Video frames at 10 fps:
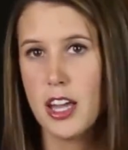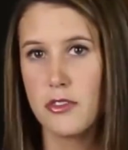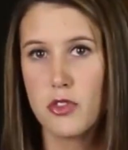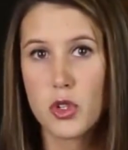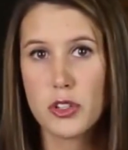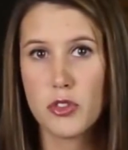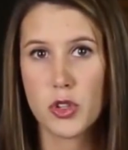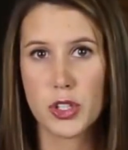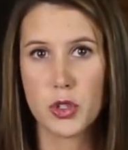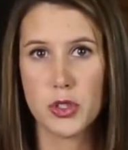and
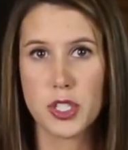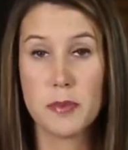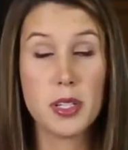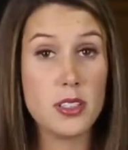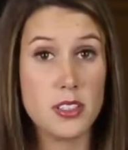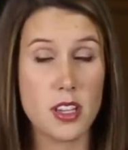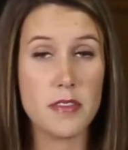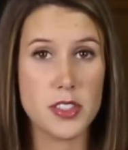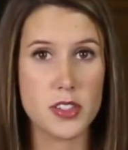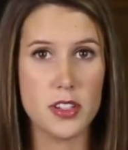44-year-old police
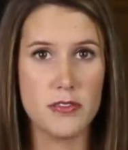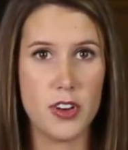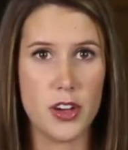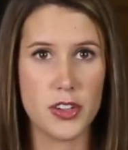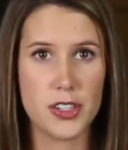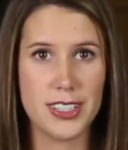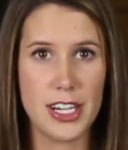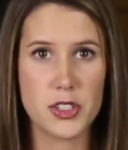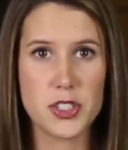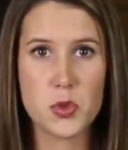officer and father
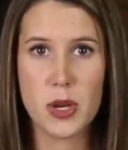Garrett